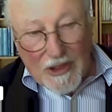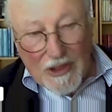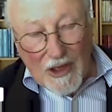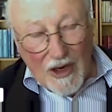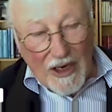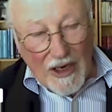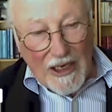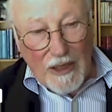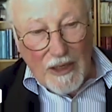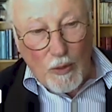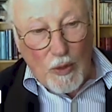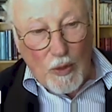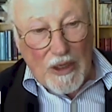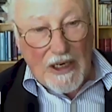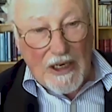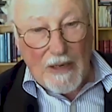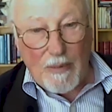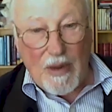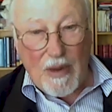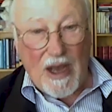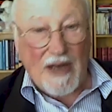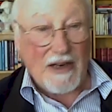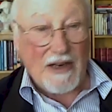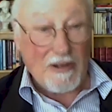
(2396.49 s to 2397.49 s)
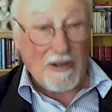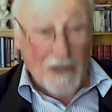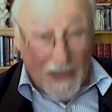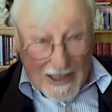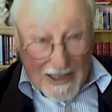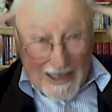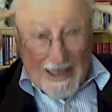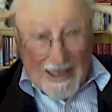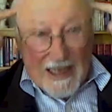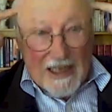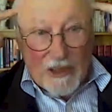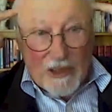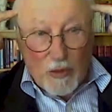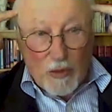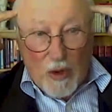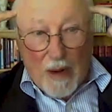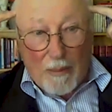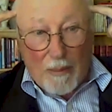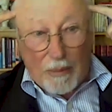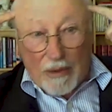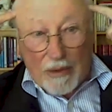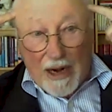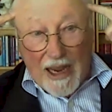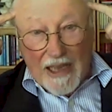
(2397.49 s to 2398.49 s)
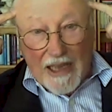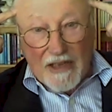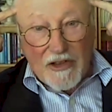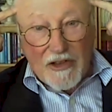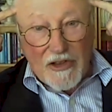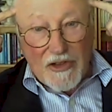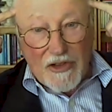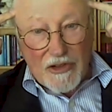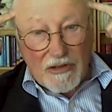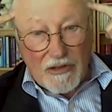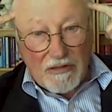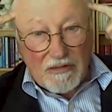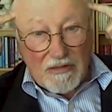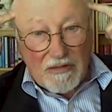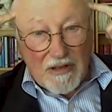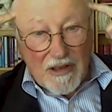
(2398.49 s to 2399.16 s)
tiny, weeny particles are getting into our brains,